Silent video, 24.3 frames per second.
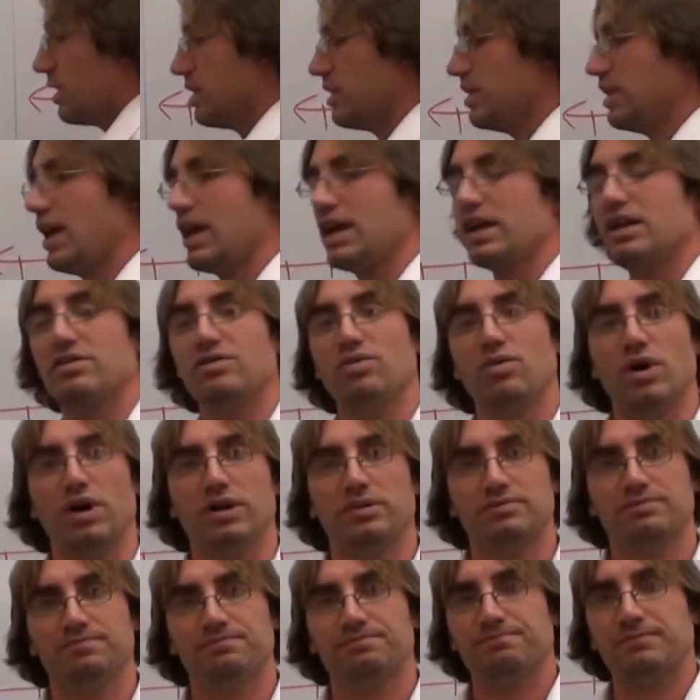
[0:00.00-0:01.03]
negative 1.
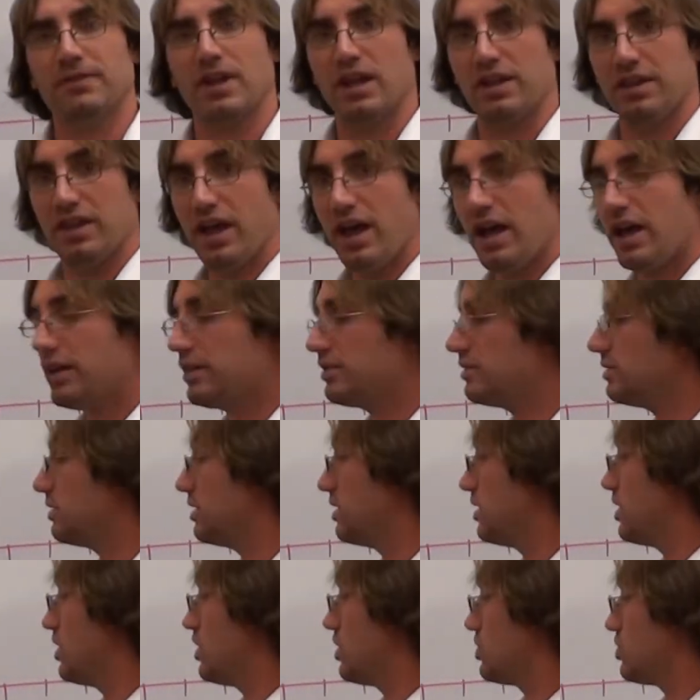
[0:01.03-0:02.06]
And then
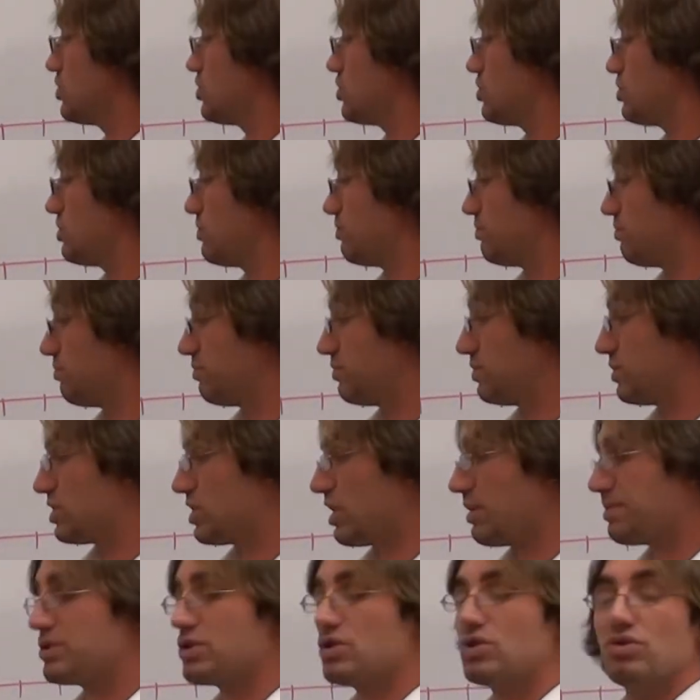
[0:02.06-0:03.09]

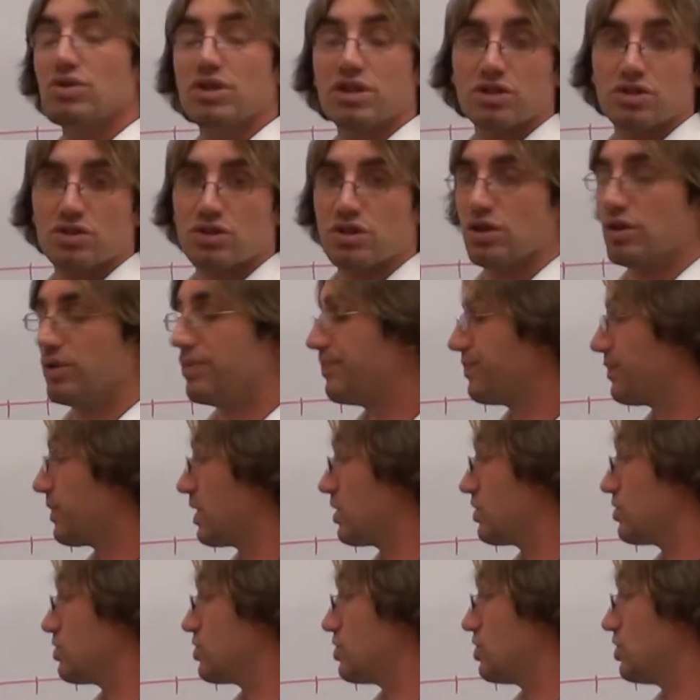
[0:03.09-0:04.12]
substitute in 2.
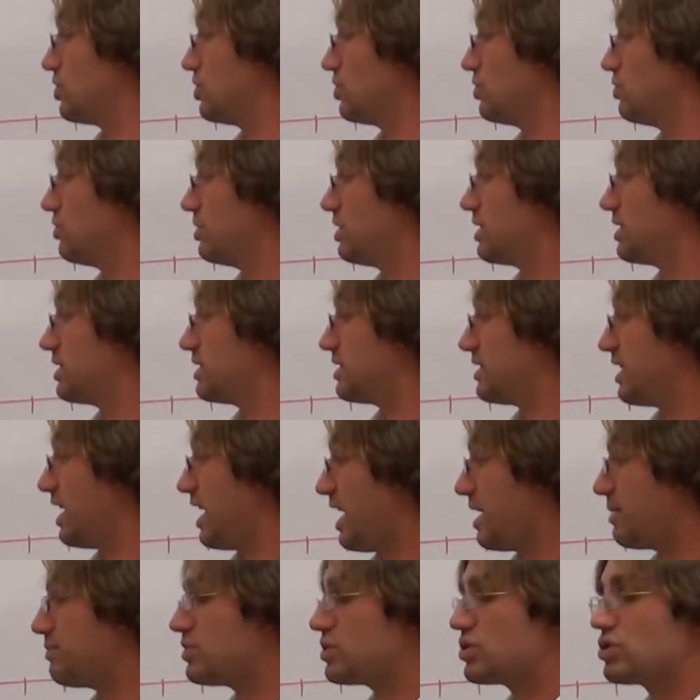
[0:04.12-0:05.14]
2
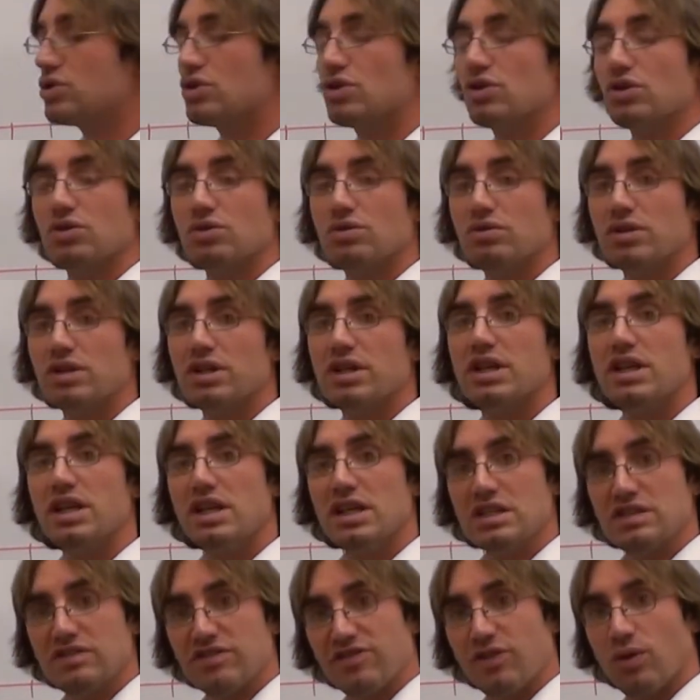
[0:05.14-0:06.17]
times 2
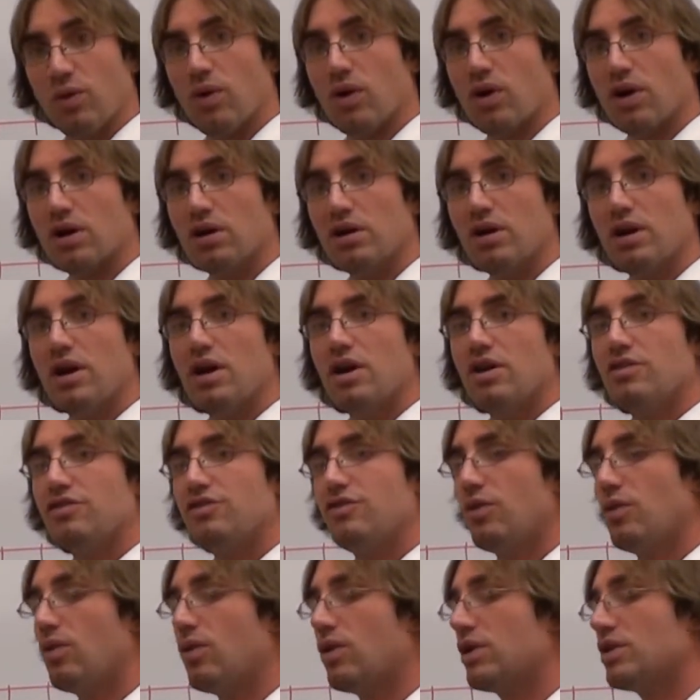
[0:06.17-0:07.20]
is 4,
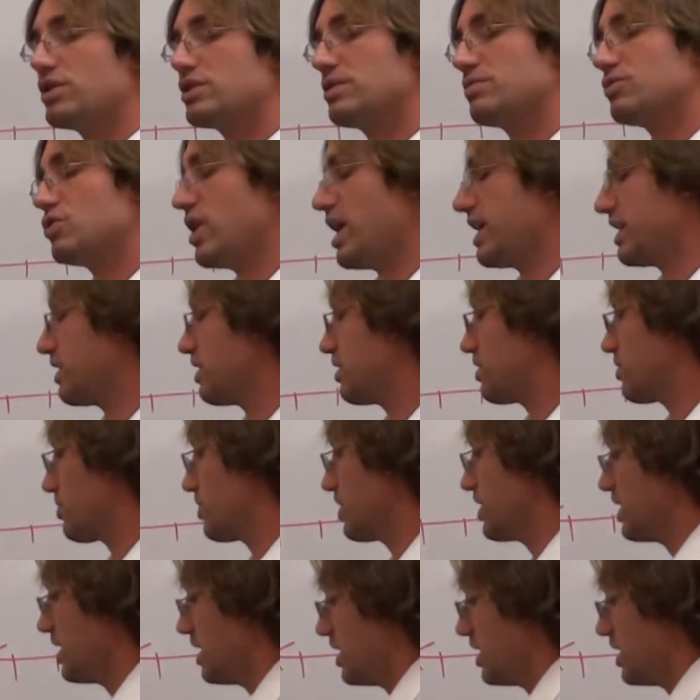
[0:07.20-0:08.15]
4 subtracted 3